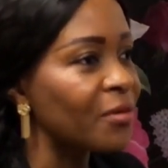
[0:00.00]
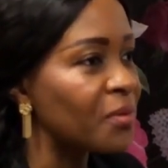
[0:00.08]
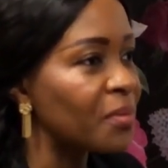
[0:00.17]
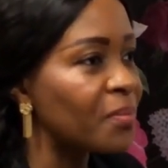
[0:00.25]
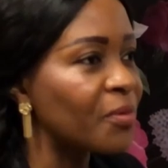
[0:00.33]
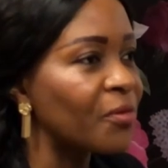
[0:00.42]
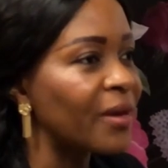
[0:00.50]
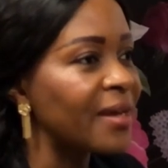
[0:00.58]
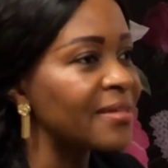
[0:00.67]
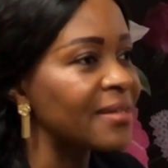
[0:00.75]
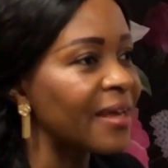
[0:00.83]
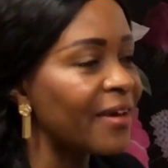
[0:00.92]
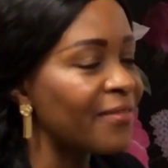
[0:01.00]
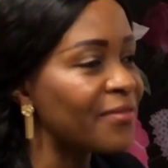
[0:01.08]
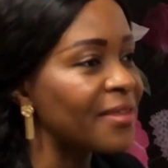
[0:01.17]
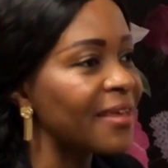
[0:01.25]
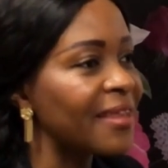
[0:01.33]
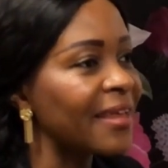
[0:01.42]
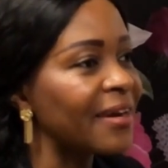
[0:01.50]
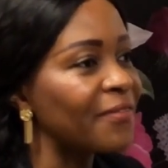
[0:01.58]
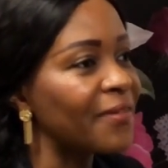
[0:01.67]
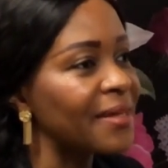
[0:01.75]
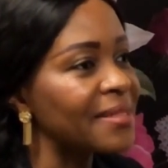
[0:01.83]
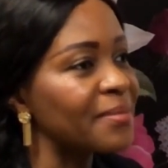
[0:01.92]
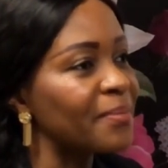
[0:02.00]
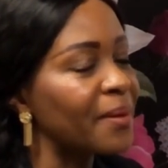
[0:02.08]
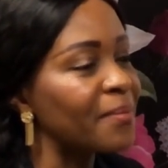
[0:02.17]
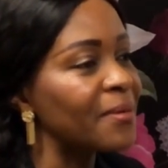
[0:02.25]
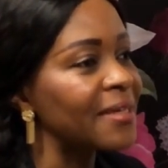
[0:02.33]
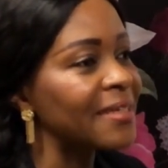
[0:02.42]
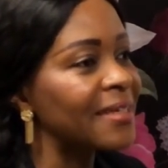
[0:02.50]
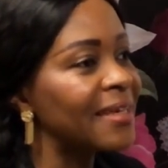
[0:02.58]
the repo rate, and everything that affects the public.